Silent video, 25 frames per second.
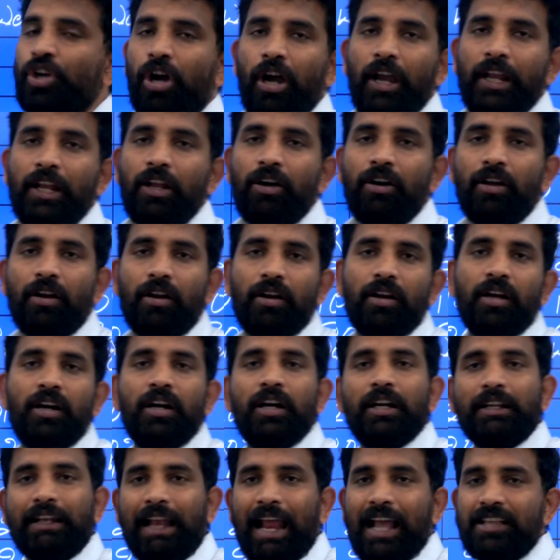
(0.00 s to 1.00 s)
join
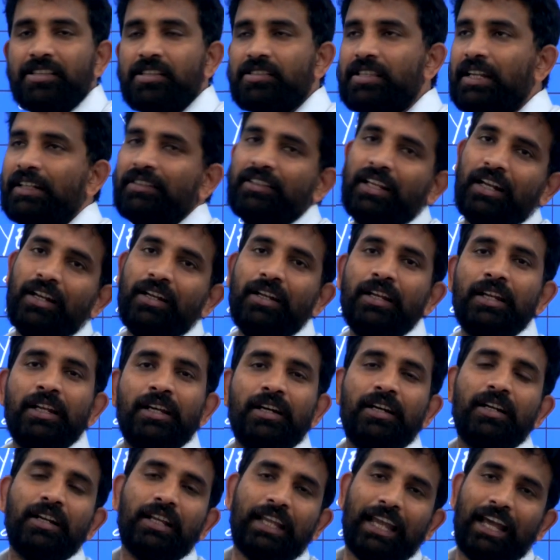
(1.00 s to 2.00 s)
our classes and then
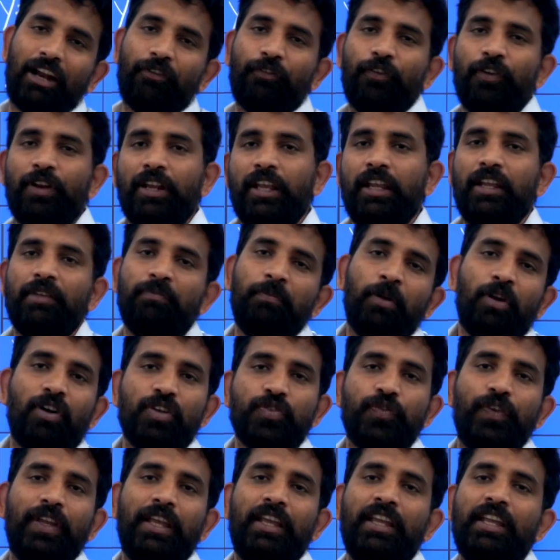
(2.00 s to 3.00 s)
learn carefully,
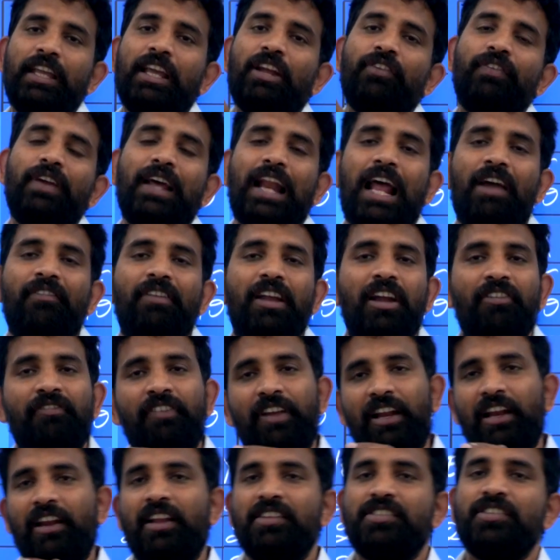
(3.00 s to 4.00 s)
because we are having a
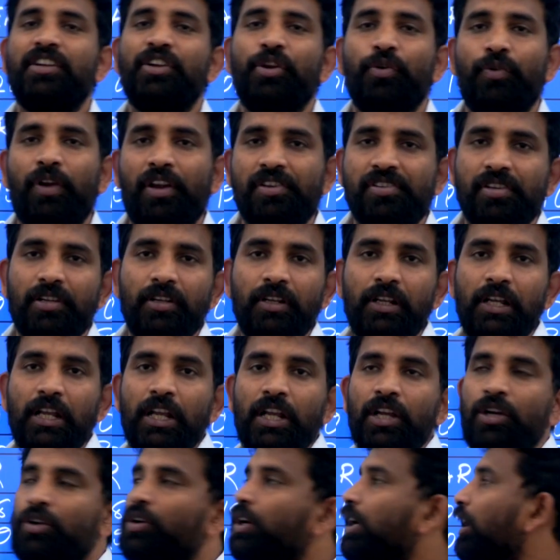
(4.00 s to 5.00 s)
very lesser duration.
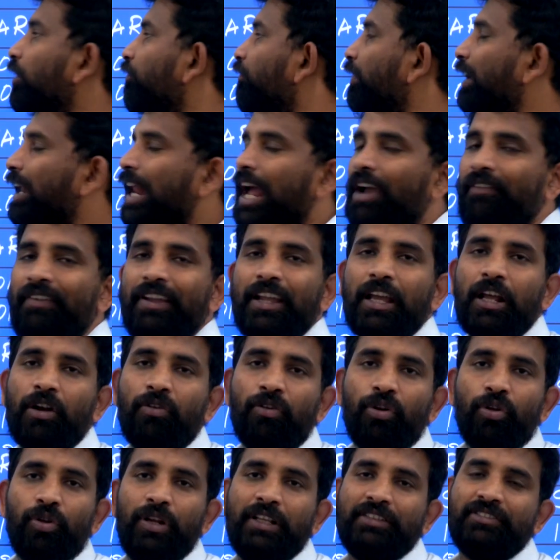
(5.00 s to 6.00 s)
Okay, we are having
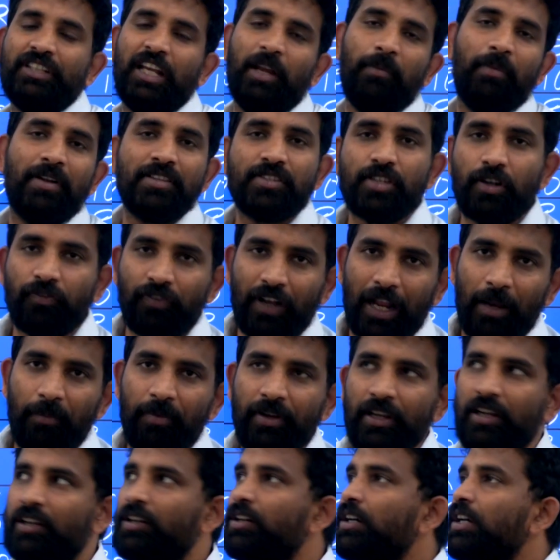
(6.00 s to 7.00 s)
around only 3 months of
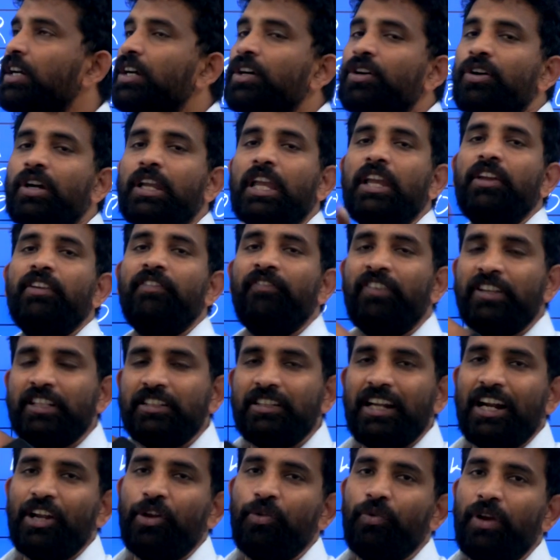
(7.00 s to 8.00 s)
time here. Okay,
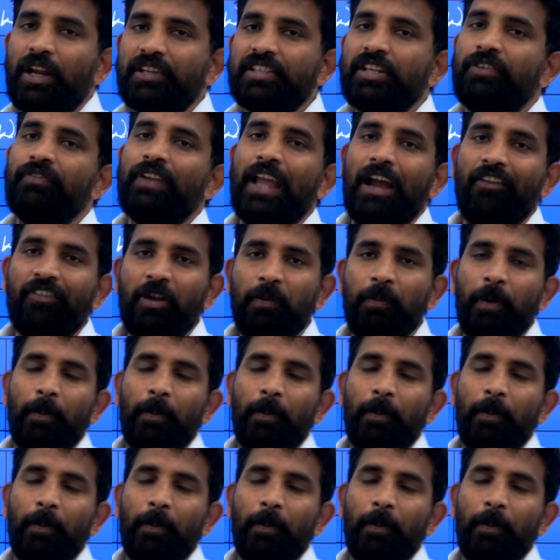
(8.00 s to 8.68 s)
within that duration we have to